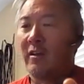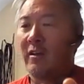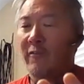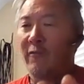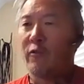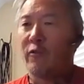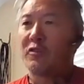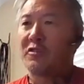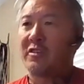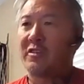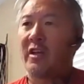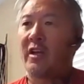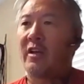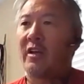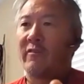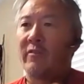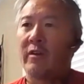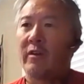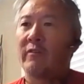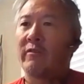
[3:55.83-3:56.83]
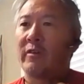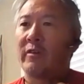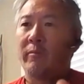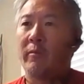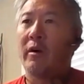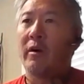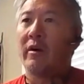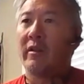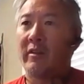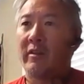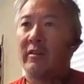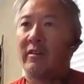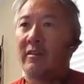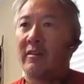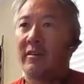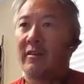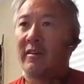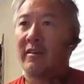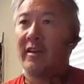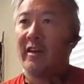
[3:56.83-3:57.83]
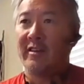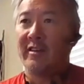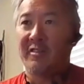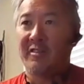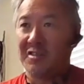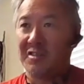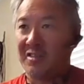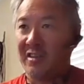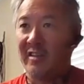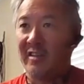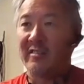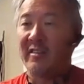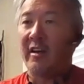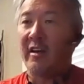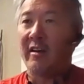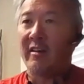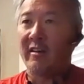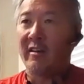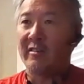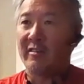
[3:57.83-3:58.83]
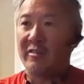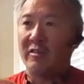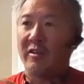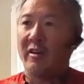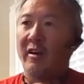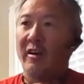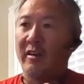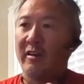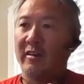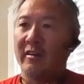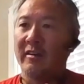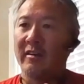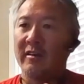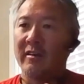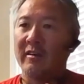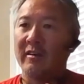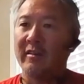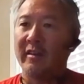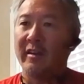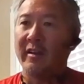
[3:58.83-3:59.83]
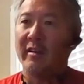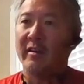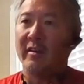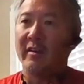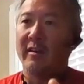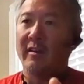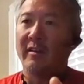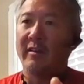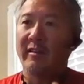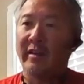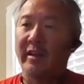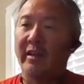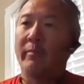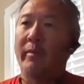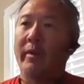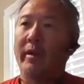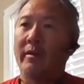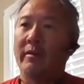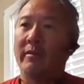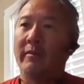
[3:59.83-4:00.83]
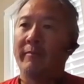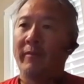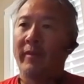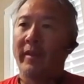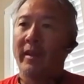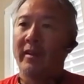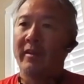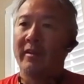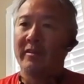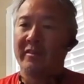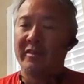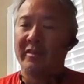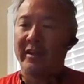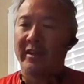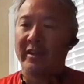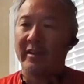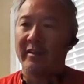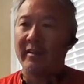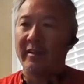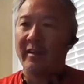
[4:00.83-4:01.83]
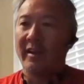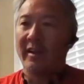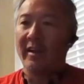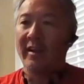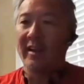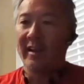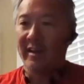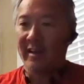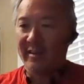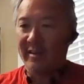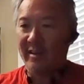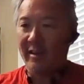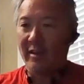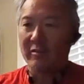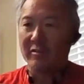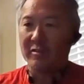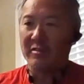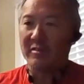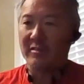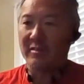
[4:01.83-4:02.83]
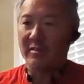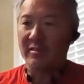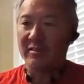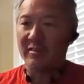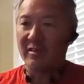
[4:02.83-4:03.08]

first day of every month. It just sends out an email ticket, and it tells